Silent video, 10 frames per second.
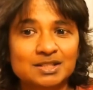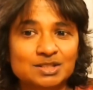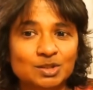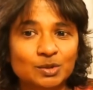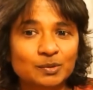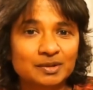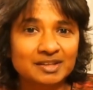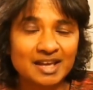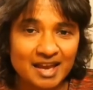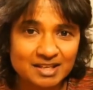So
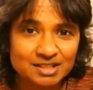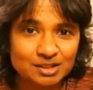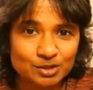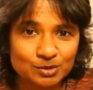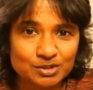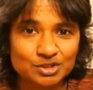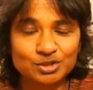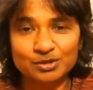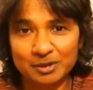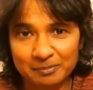the antidote
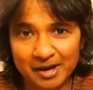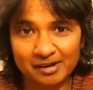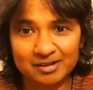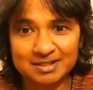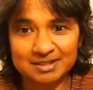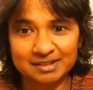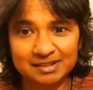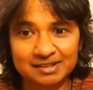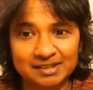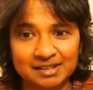to
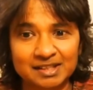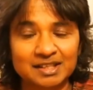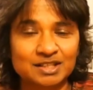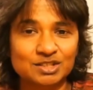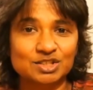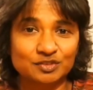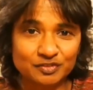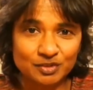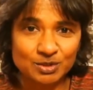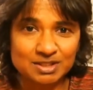comparison is to
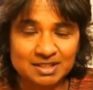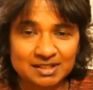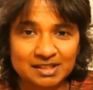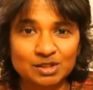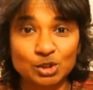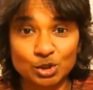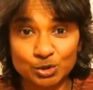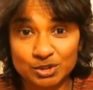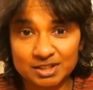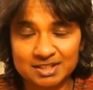firstly
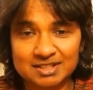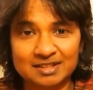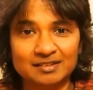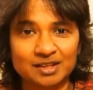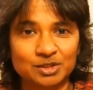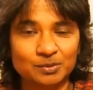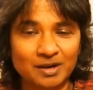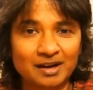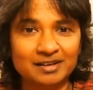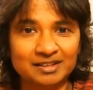notice that you
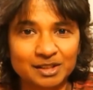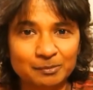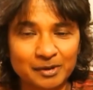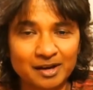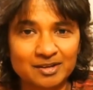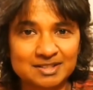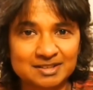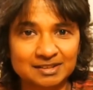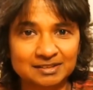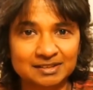are in
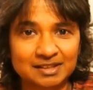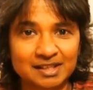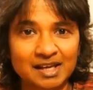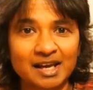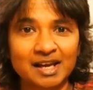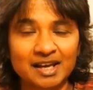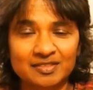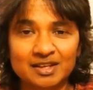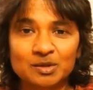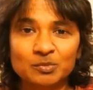comparison.
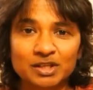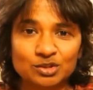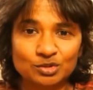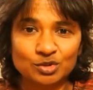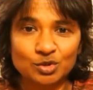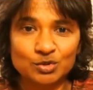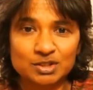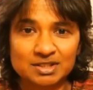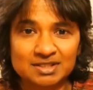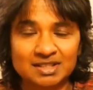And then when you
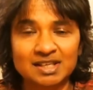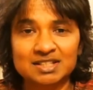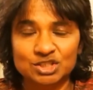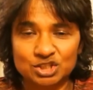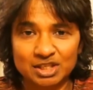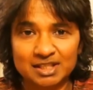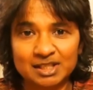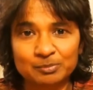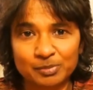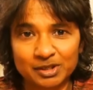notice, to
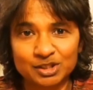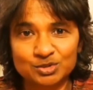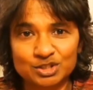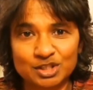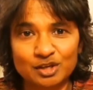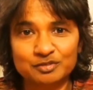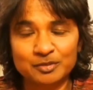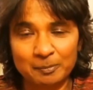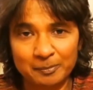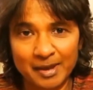gently bring
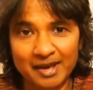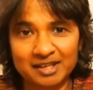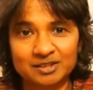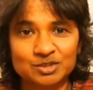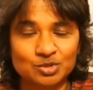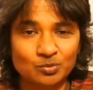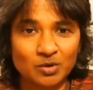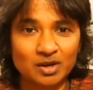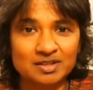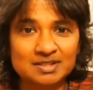yourself back to
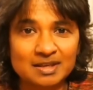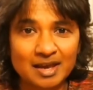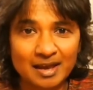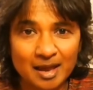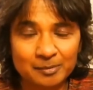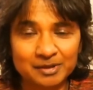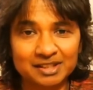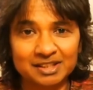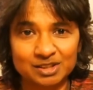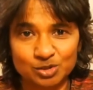what is
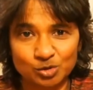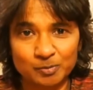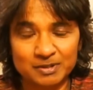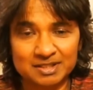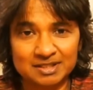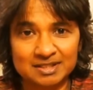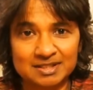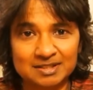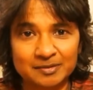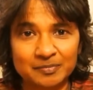happening in your
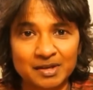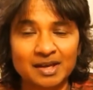business.